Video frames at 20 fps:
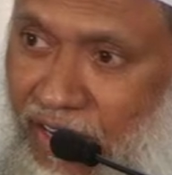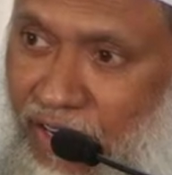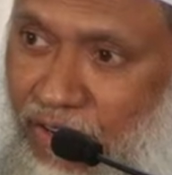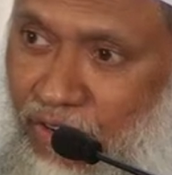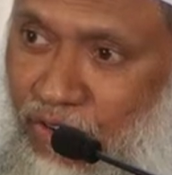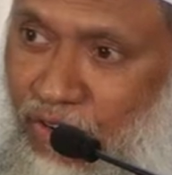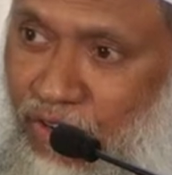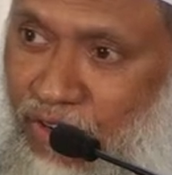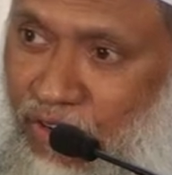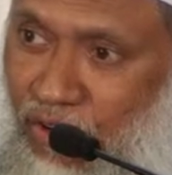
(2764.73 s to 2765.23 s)
eh,
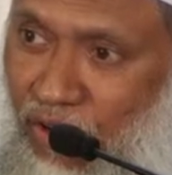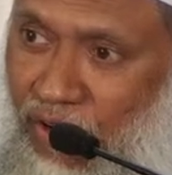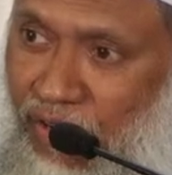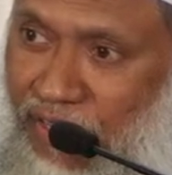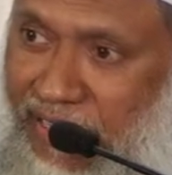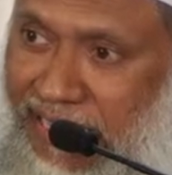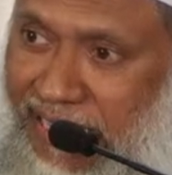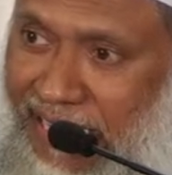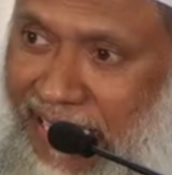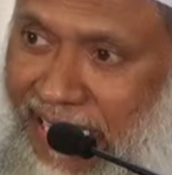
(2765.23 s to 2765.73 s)
we
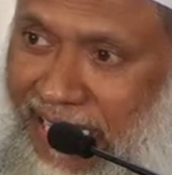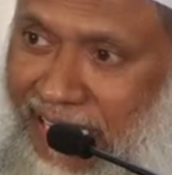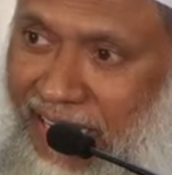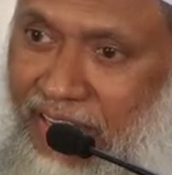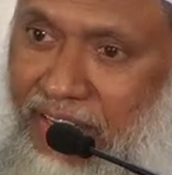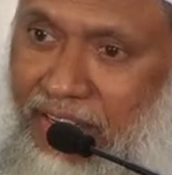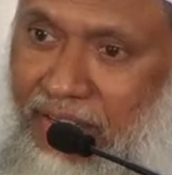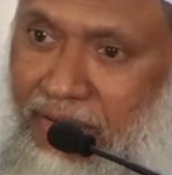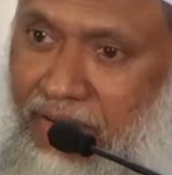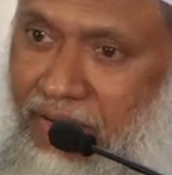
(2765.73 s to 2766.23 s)
don't
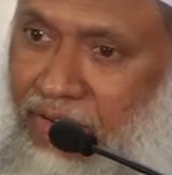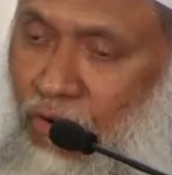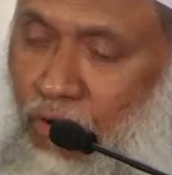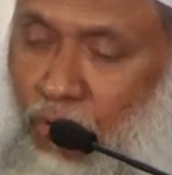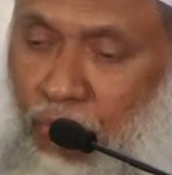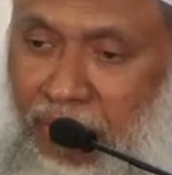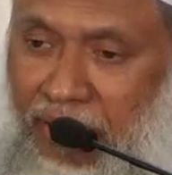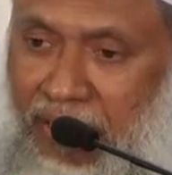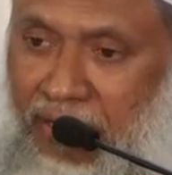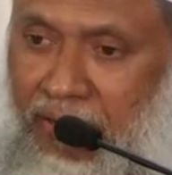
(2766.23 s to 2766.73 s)
eh,
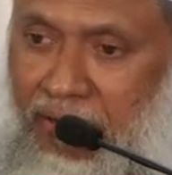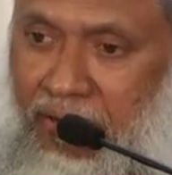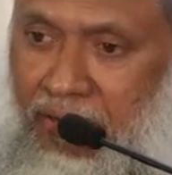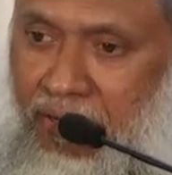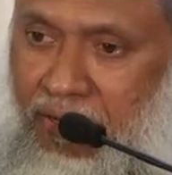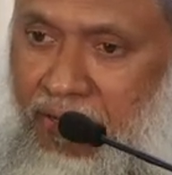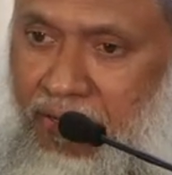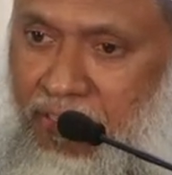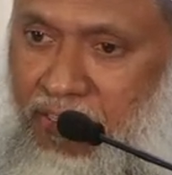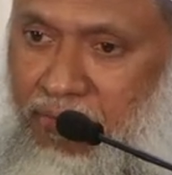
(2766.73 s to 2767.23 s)

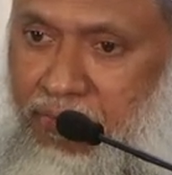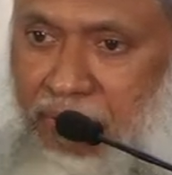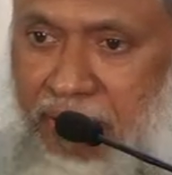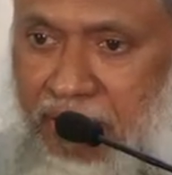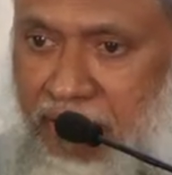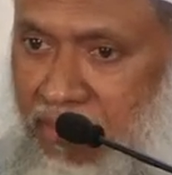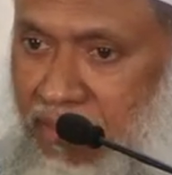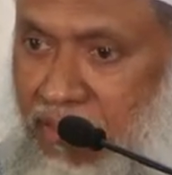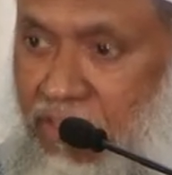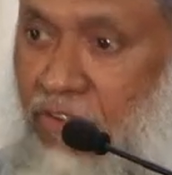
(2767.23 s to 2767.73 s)
normally
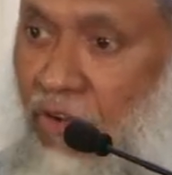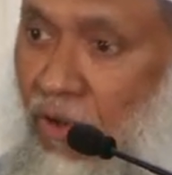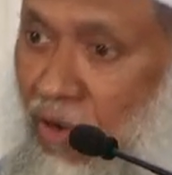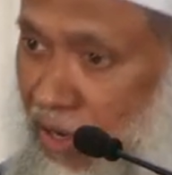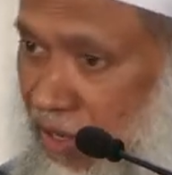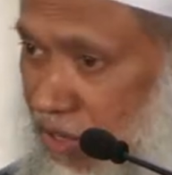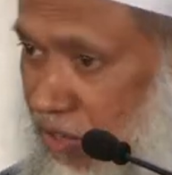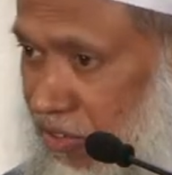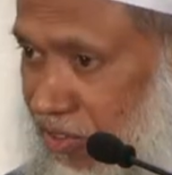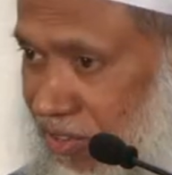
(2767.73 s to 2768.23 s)
spread this
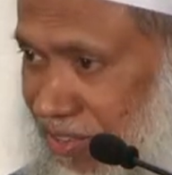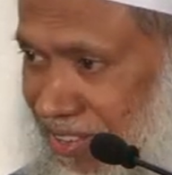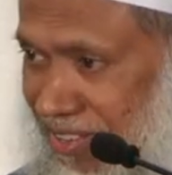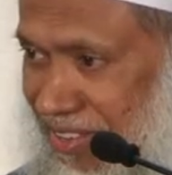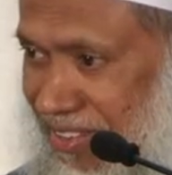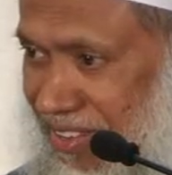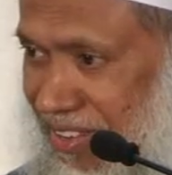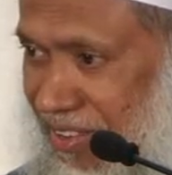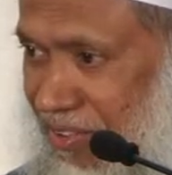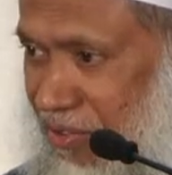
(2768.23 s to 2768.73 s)
knowledge.
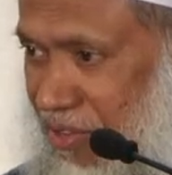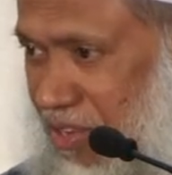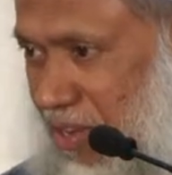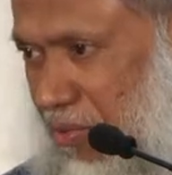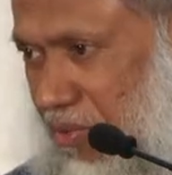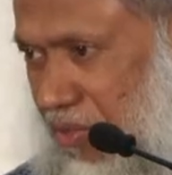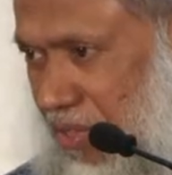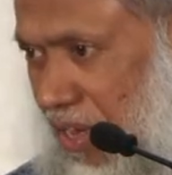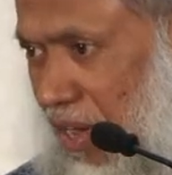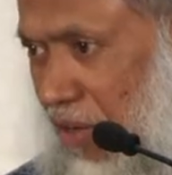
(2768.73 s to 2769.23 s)

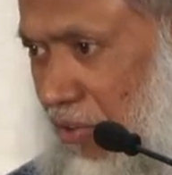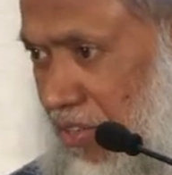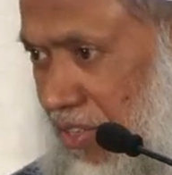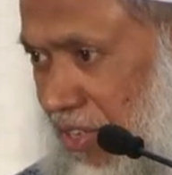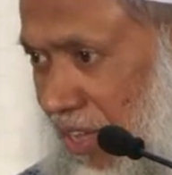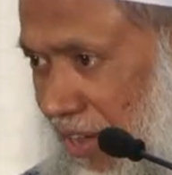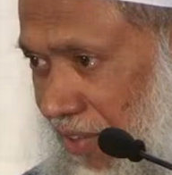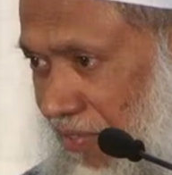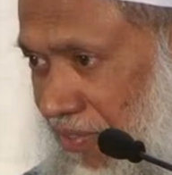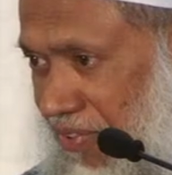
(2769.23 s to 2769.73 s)
within
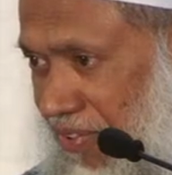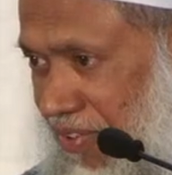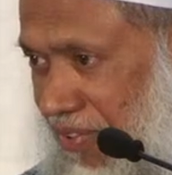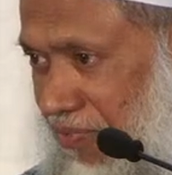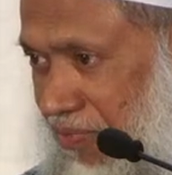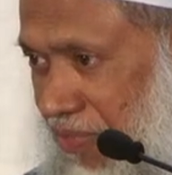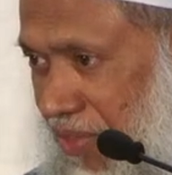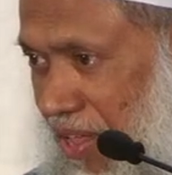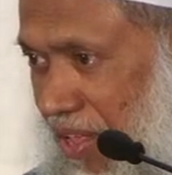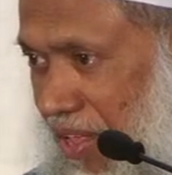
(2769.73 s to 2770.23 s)
ourselves.
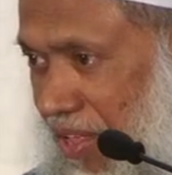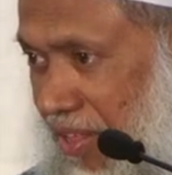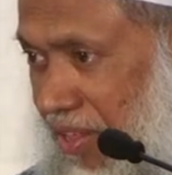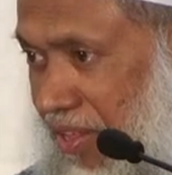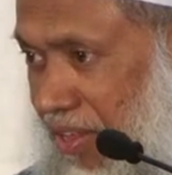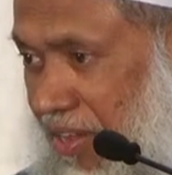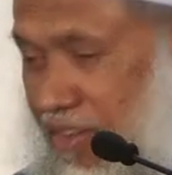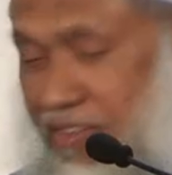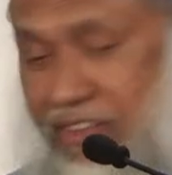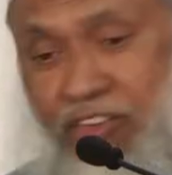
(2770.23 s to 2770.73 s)

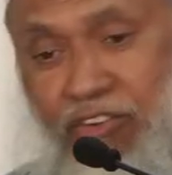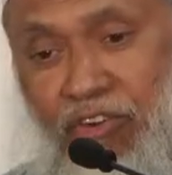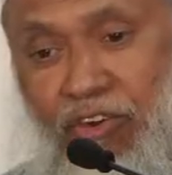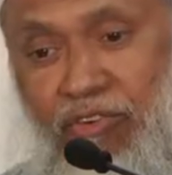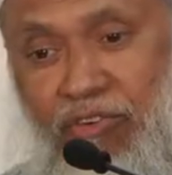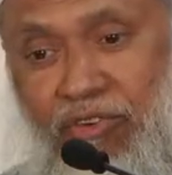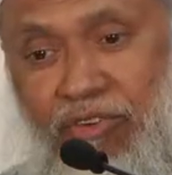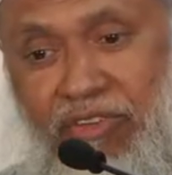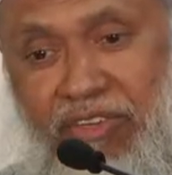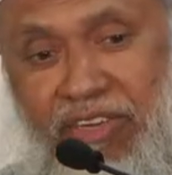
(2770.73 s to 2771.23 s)
Is it
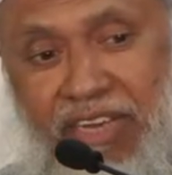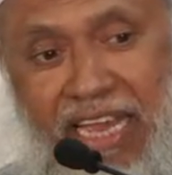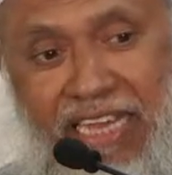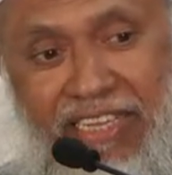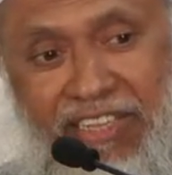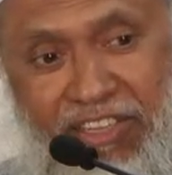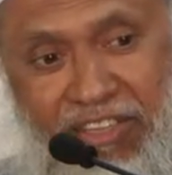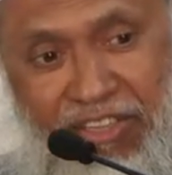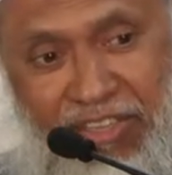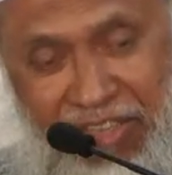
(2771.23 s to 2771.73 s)
not considered
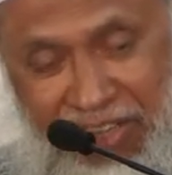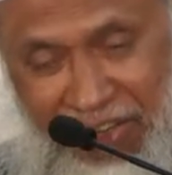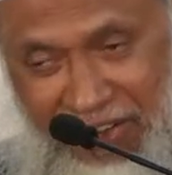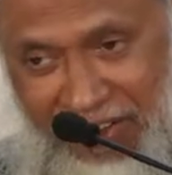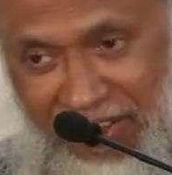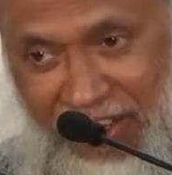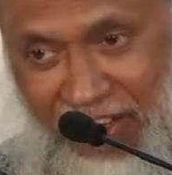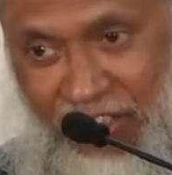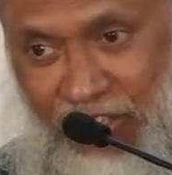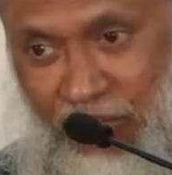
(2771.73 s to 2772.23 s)
as a
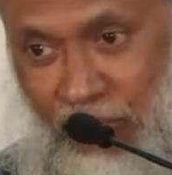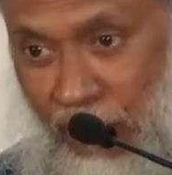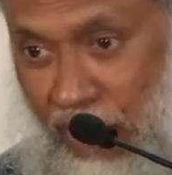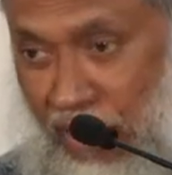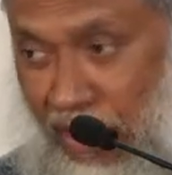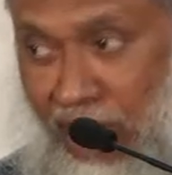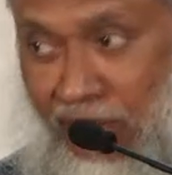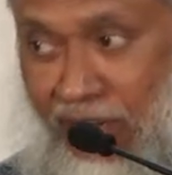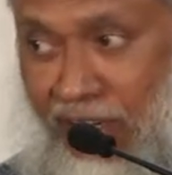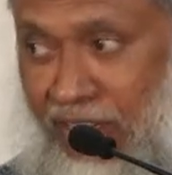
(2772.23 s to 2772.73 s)
sin that you
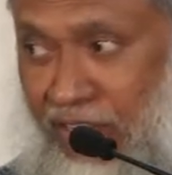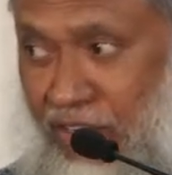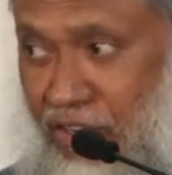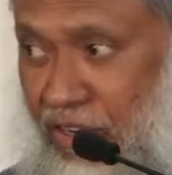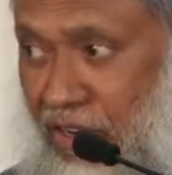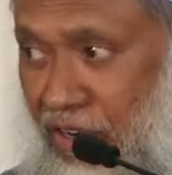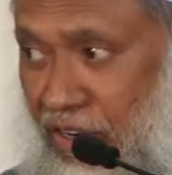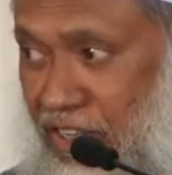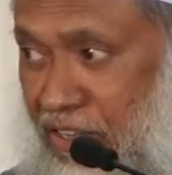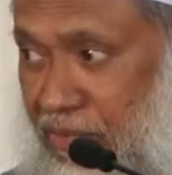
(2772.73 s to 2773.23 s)
learn, you
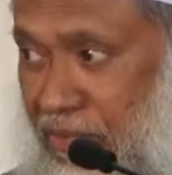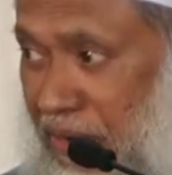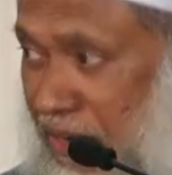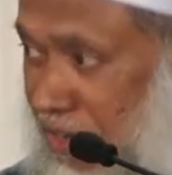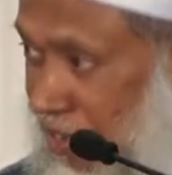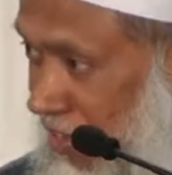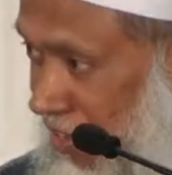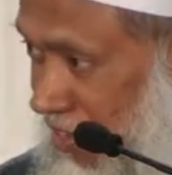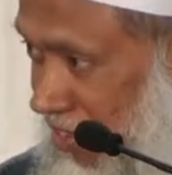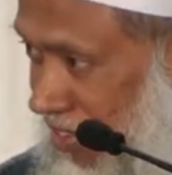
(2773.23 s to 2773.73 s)
did not spread
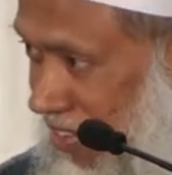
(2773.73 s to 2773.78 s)
it?